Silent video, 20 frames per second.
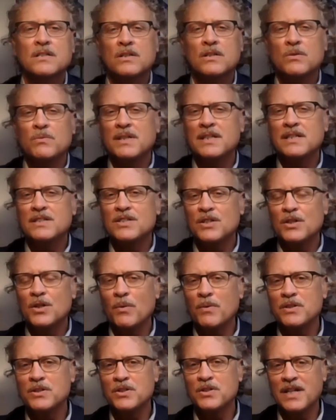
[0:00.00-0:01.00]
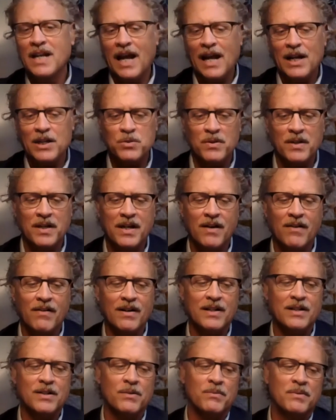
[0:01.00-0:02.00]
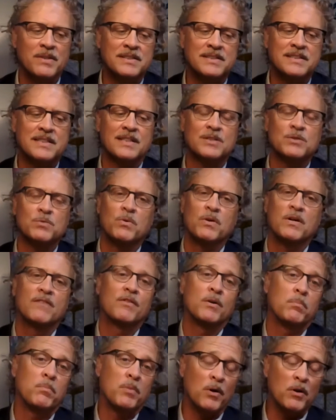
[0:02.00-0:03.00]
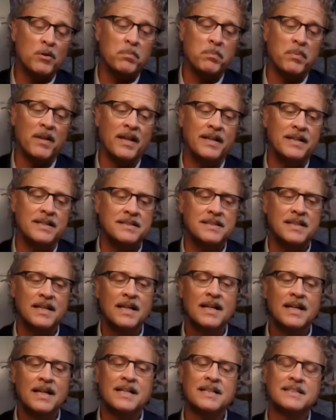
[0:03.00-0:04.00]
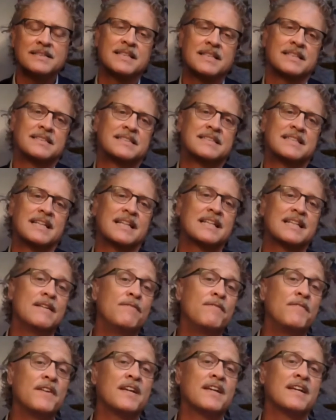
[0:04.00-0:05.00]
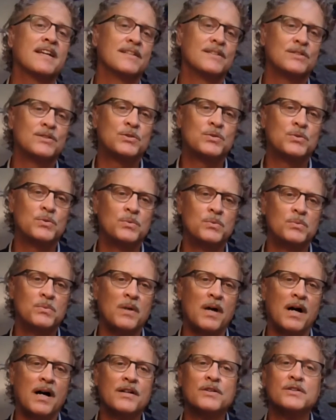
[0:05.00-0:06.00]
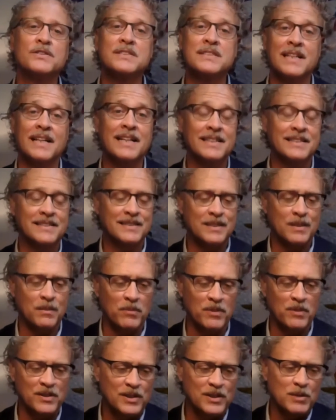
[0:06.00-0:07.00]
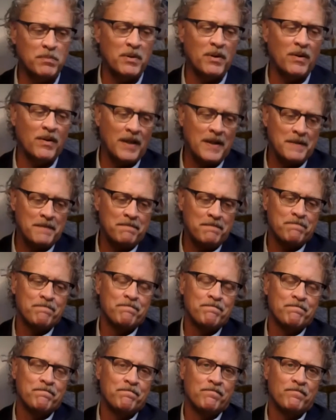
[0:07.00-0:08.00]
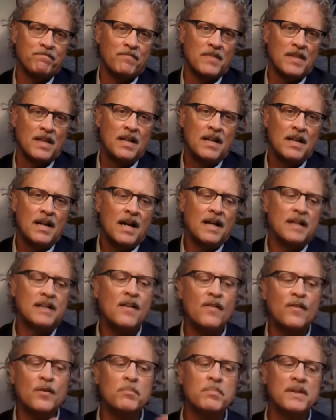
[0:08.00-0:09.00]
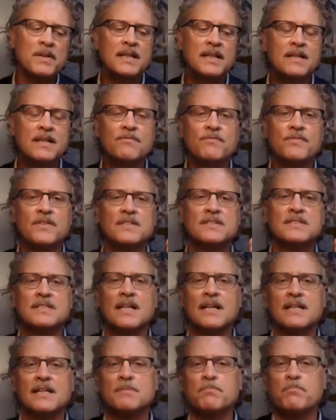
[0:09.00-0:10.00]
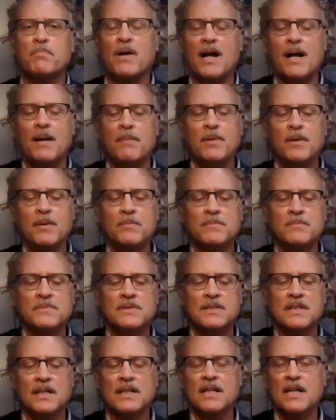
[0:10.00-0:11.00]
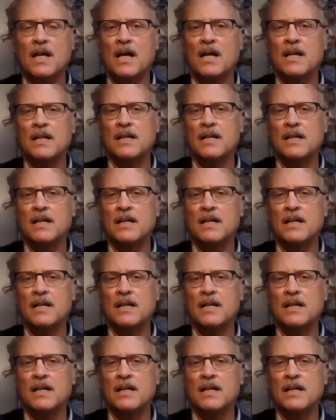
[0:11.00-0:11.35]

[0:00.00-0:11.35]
you need to know what your natural characteristics were of your birthplace, because it's significant to understand someone's spirit. Another belief is that problems and